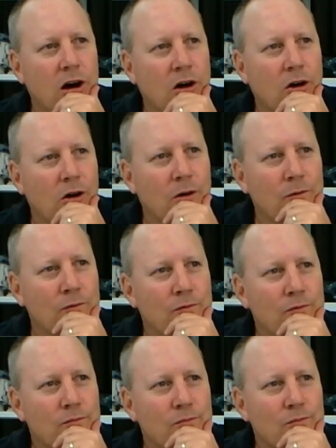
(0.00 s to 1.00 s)
I'm
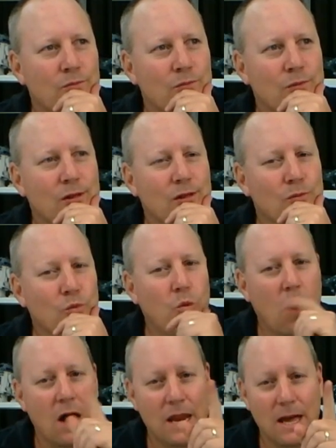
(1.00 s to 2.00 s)

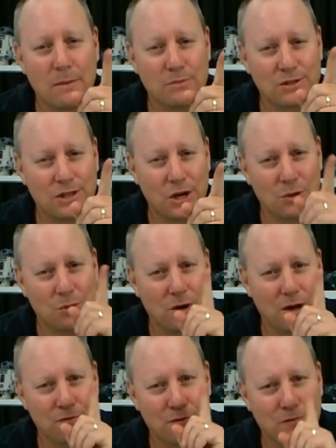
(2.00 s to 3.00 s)
1 episode away
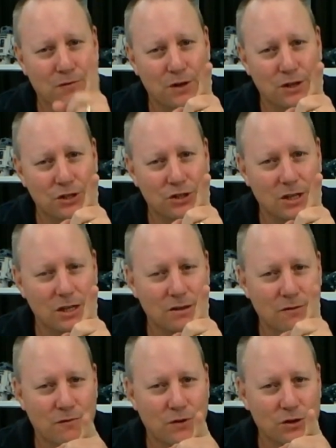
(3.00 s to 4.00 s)
from finishing
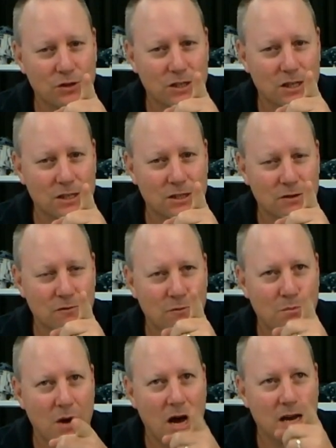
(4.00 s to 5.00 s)
the first season of
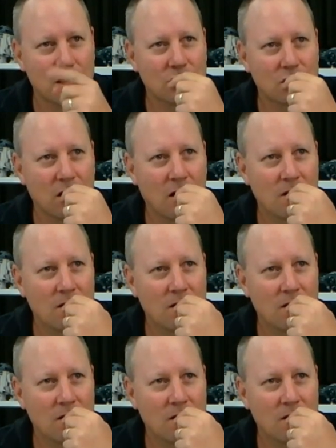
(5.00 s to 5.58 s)
Punisher.